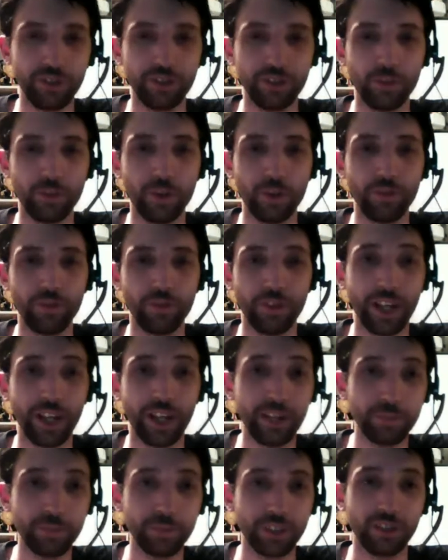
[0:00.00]
the one for
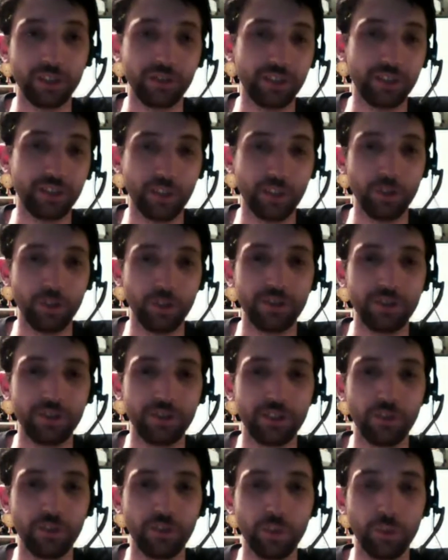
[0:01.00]
that because they wanted to
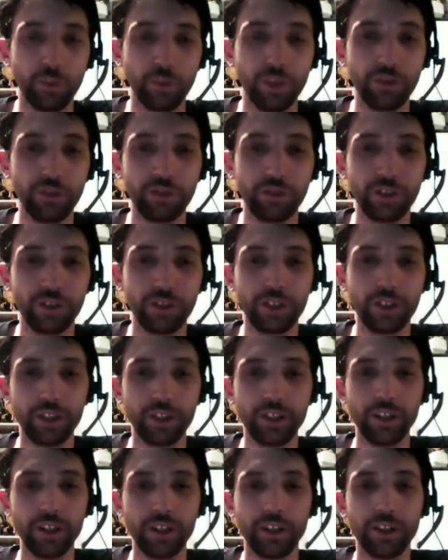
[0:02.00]
self-publish,
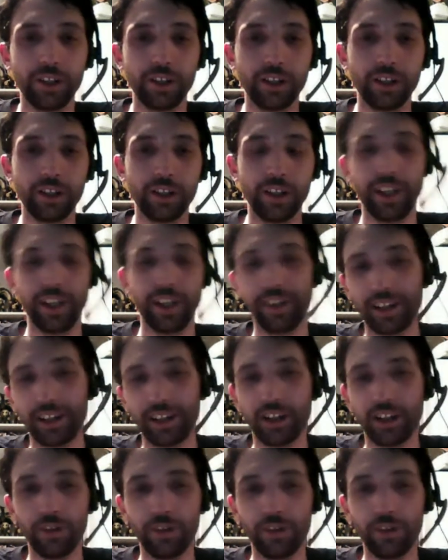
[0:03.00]
and then they
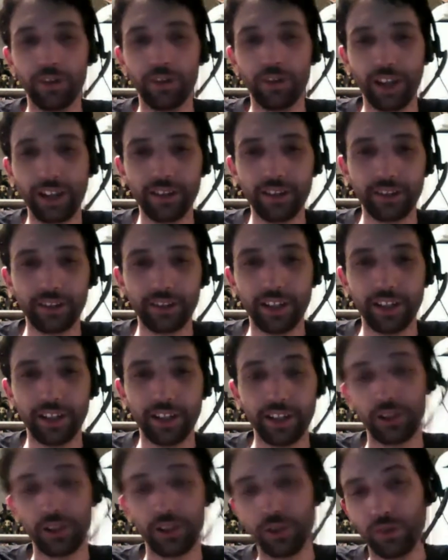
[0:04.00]
got rid of that. So then
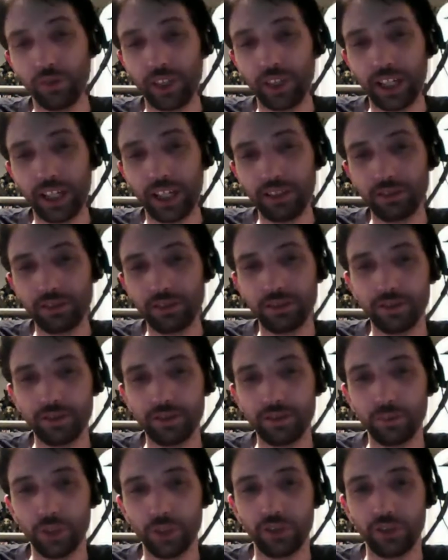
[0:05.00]
they could have again,
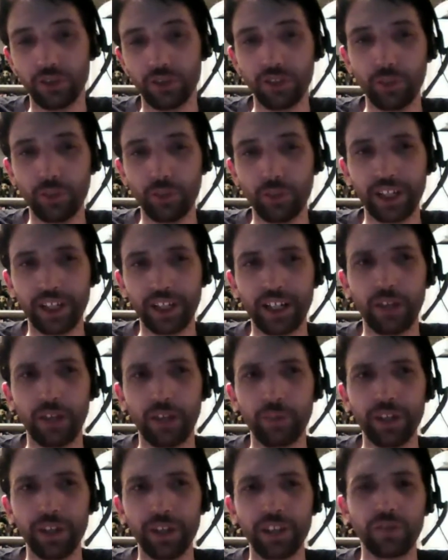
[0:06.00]
but because they're bringing out on
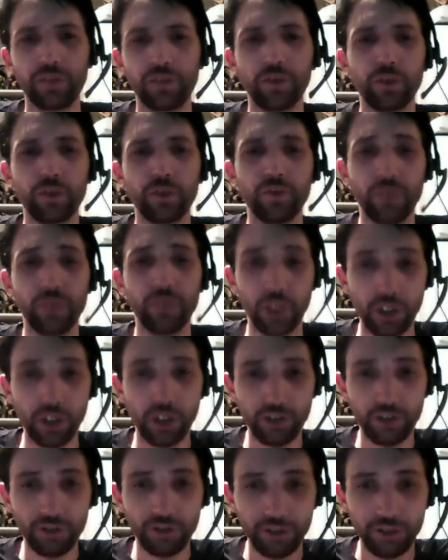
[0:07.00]
PS4
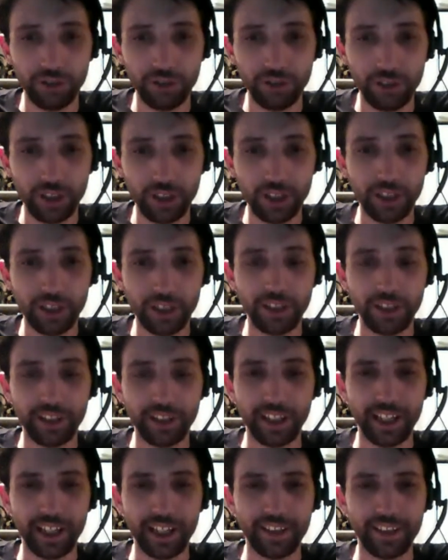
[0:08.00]
first,
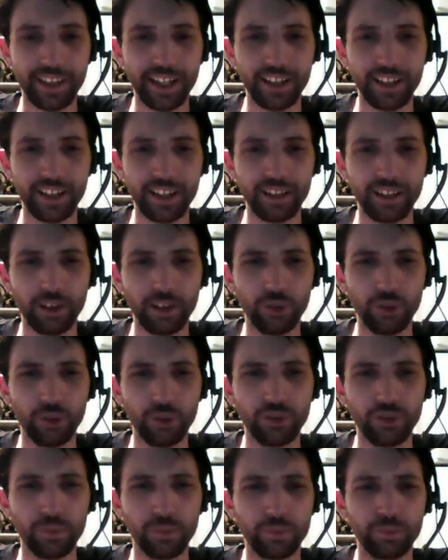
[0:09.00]
they had that clause
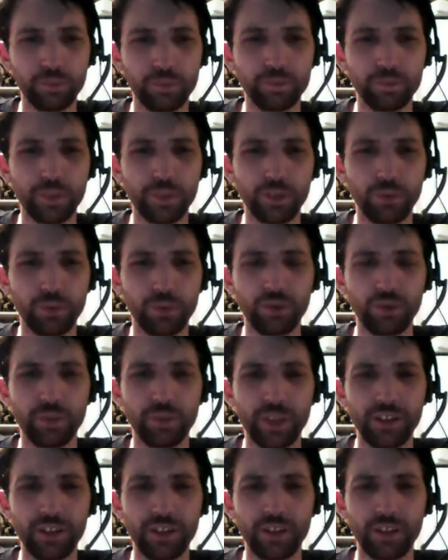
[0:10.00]
that Podge was on
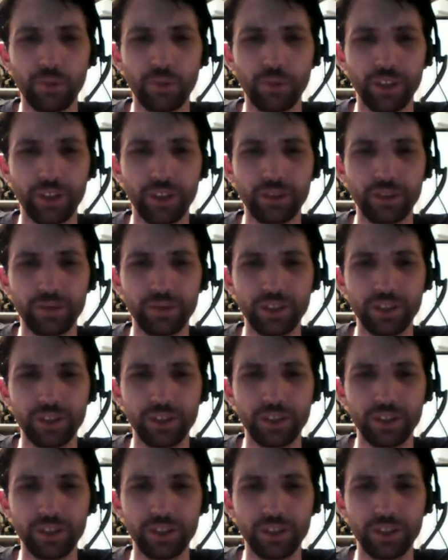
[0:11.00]
about. I can't remember what they called it.